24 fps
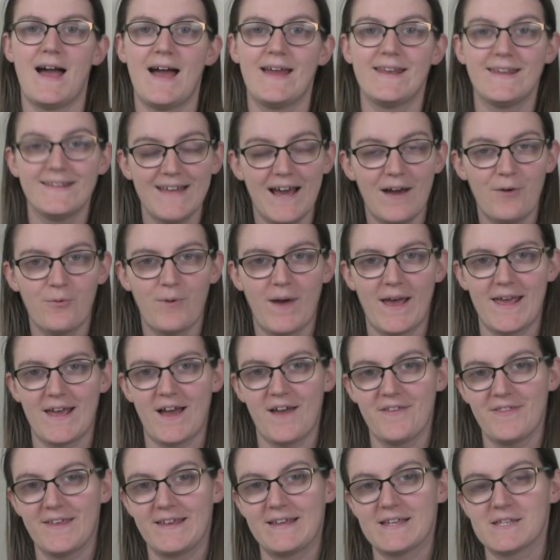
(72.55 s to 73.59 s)
And in that way, I
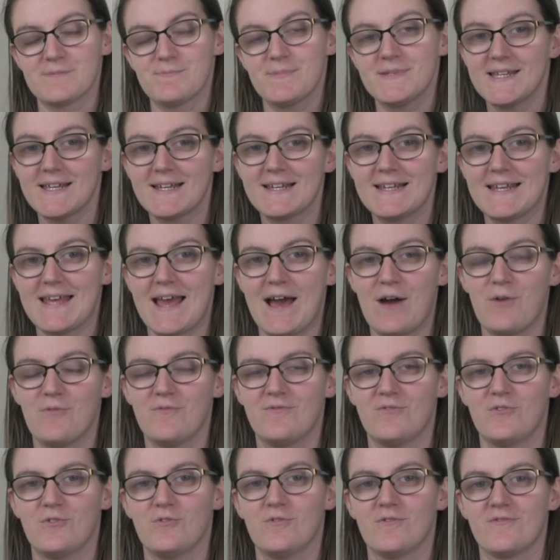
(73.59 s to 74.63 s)
think it's particularly
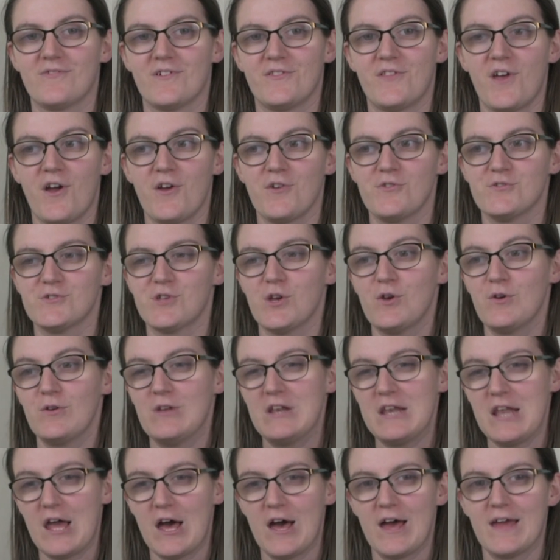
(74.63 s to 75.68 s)
helpful for those who
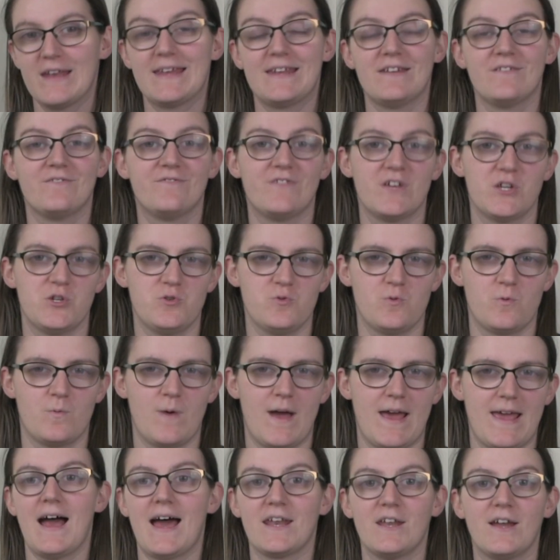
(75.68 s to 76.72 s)
learn in a visual
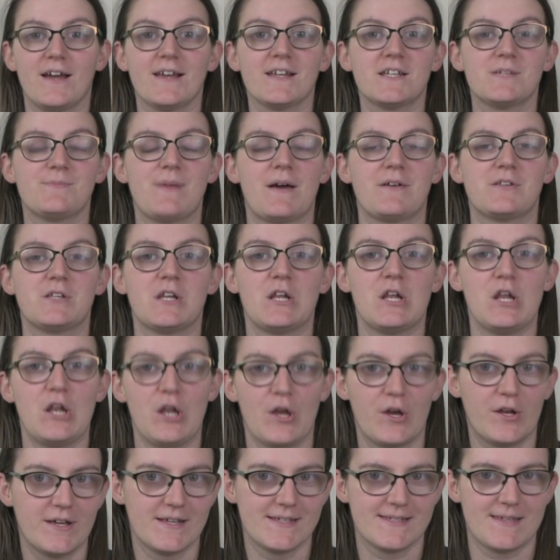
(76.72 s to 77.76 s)
way and like to be able to
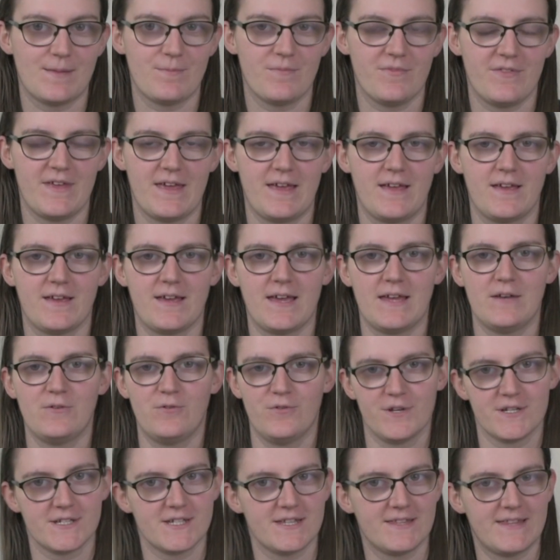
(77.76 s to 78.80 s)
look at something in
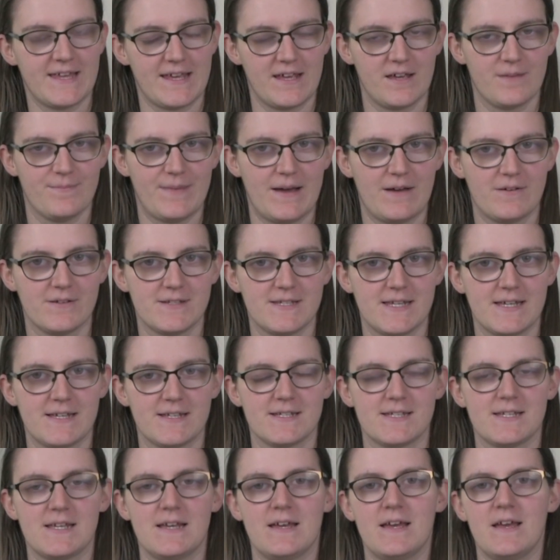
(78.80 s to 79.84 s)
order to think about
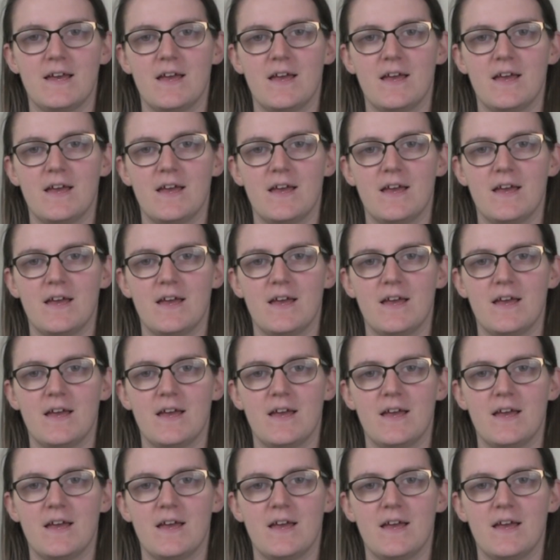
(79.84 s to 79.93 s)
it.